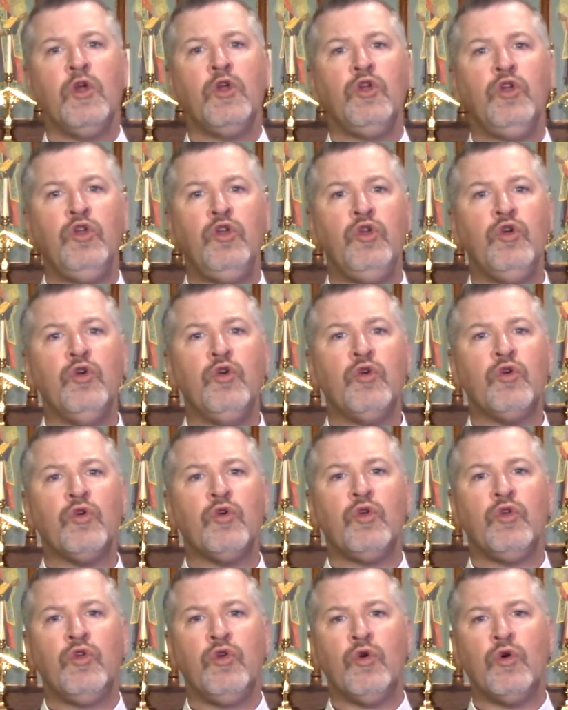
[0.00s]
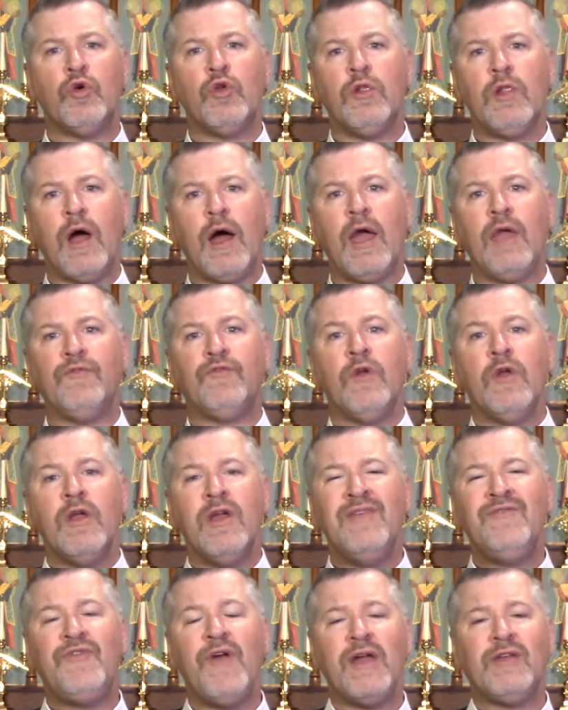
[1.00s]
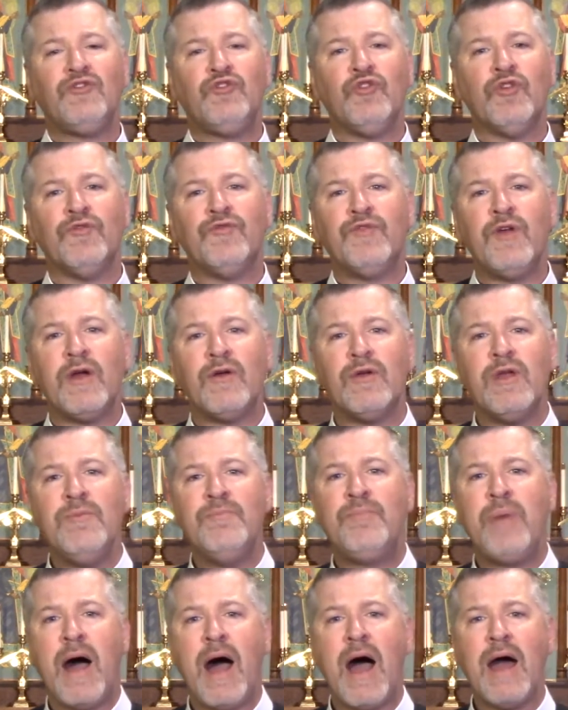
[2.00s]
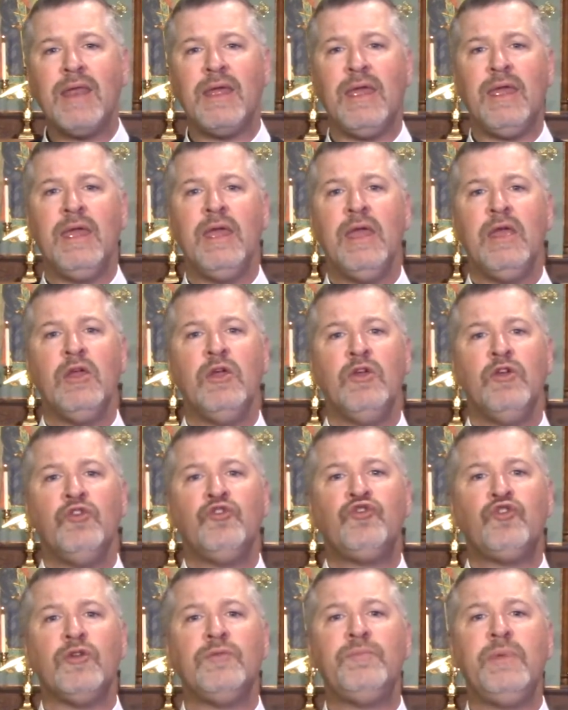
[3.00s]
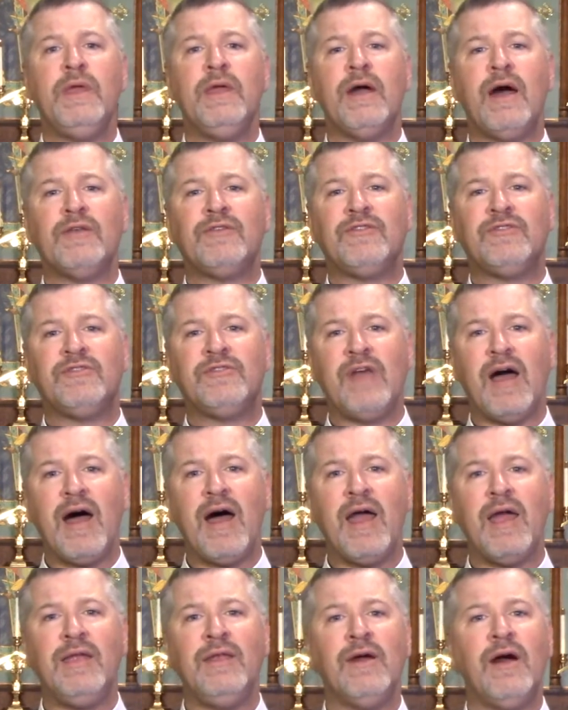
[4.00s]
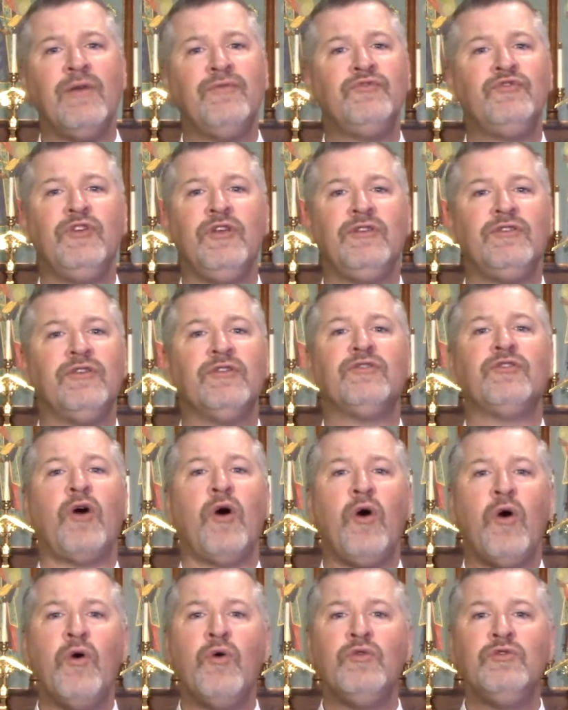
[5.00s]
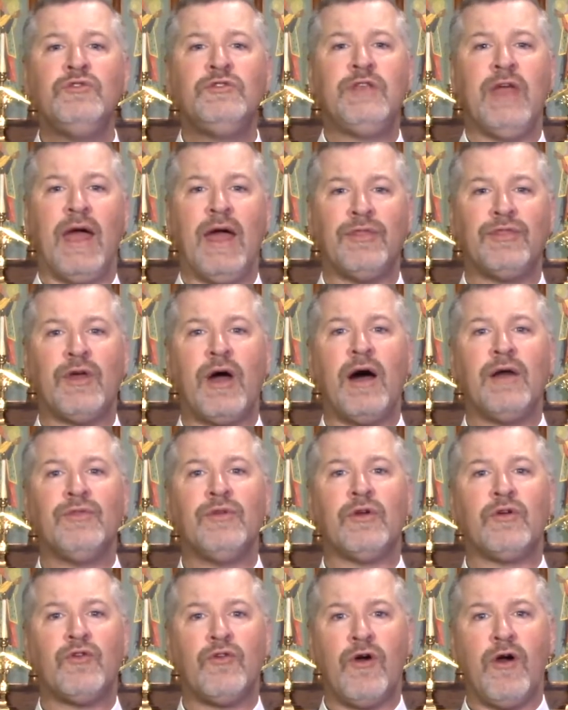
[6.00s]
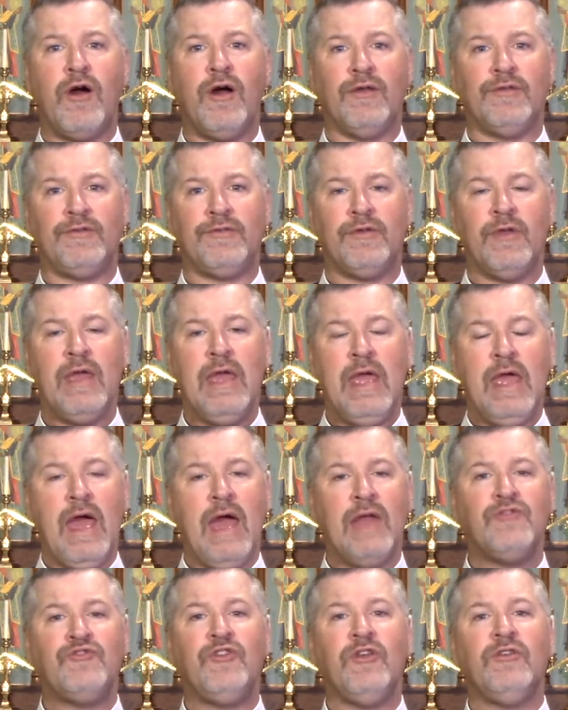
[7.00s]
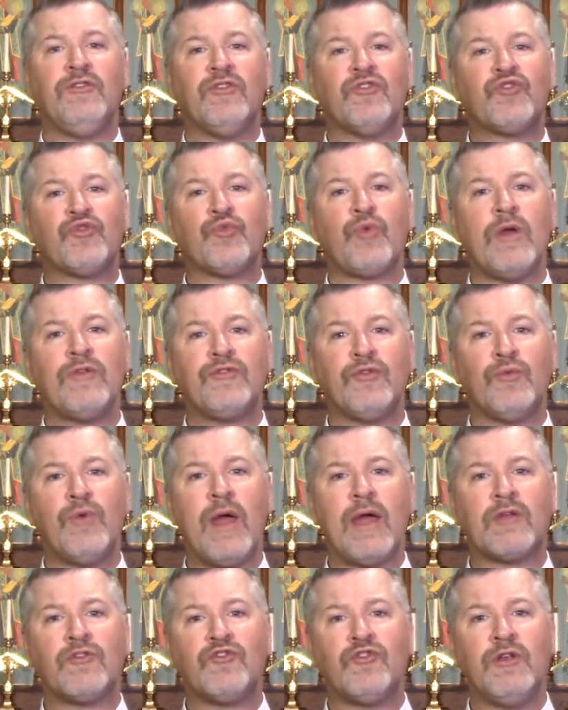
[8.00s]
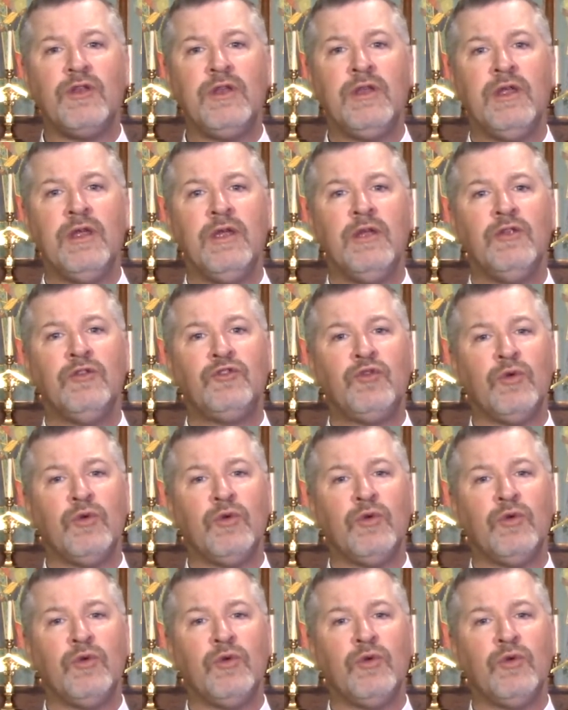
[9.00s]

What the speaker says: Your life, in fact, your very body, should be a sign of Jesus' own death on the cross and Jesus' resurrection to